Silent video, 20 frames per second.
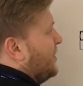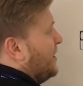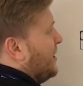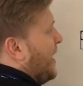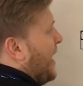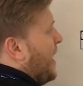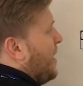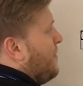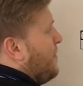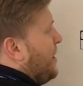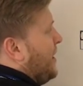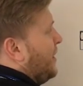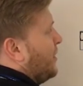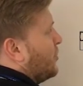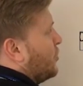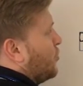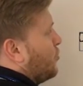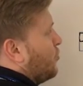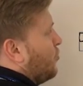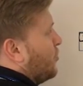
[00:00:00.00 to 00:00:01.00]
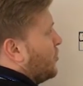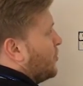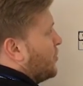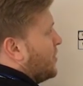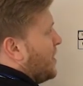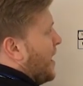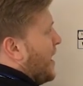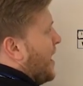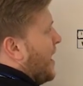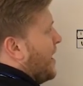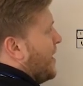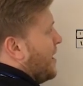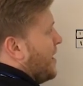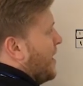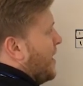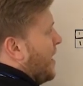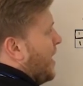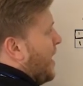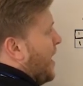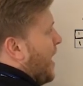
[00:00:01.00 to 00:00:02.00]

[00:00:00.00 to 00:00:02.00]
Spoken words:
10 metres across there,